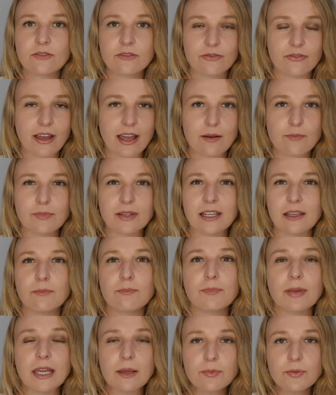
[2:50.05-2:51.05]
family,
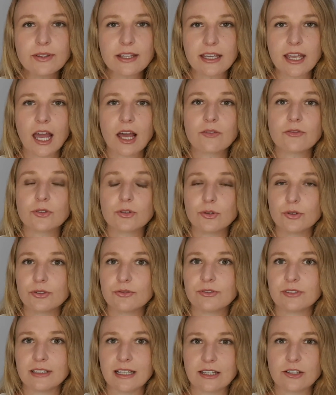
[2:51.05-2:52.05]
people that you have a good
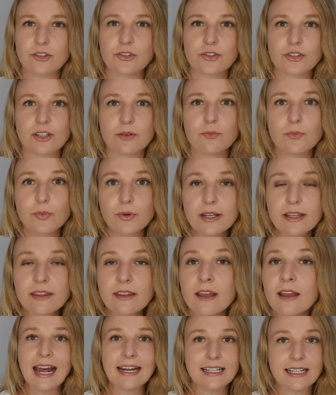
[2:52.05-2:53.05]
relationship with,
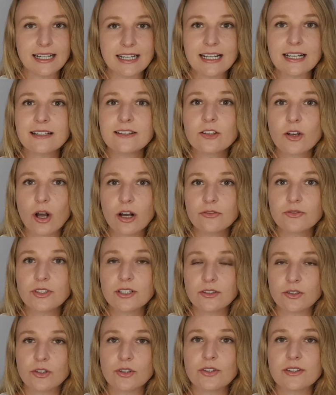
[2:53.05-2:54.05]
and it is
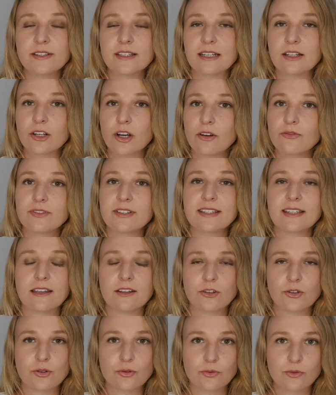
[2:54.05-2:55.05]
often used in
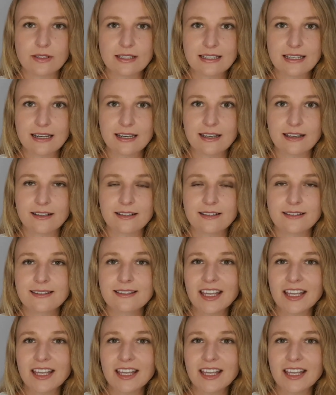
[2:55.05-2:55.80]
conversational settings.